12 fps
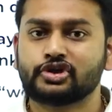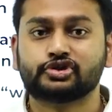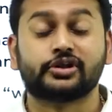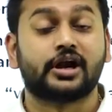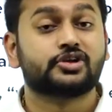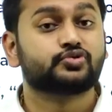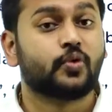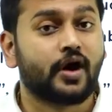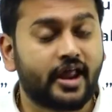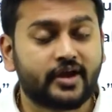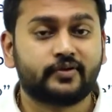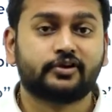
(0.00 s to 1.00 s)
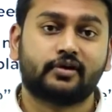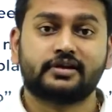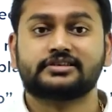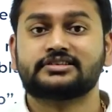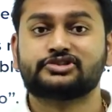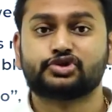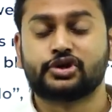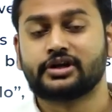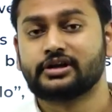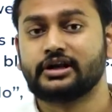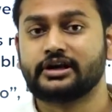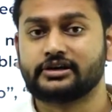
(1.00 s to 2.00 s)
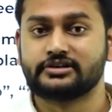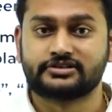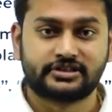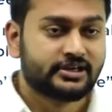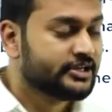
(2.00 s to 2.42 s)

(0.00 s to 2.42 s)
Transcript: So that is what I will call it as a string literals.